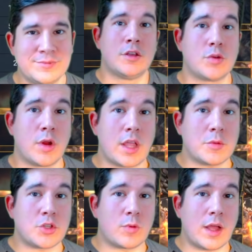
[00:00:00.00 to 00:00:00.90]
So when it
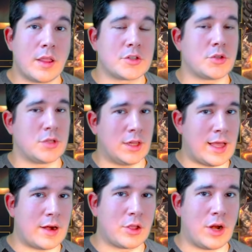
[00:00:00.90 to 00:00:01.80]
comes to relics, there's a
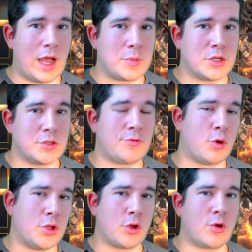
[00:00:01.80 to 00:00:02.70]
lot of good options
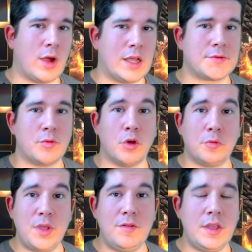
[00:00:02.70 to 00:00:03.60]
for your Kroz for both
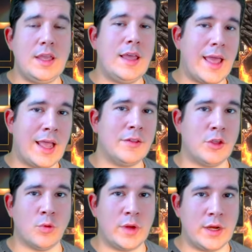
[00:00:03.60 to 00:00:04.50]
PvE and the
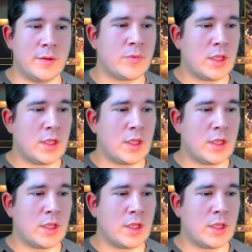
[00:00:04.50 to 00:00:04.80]
arena.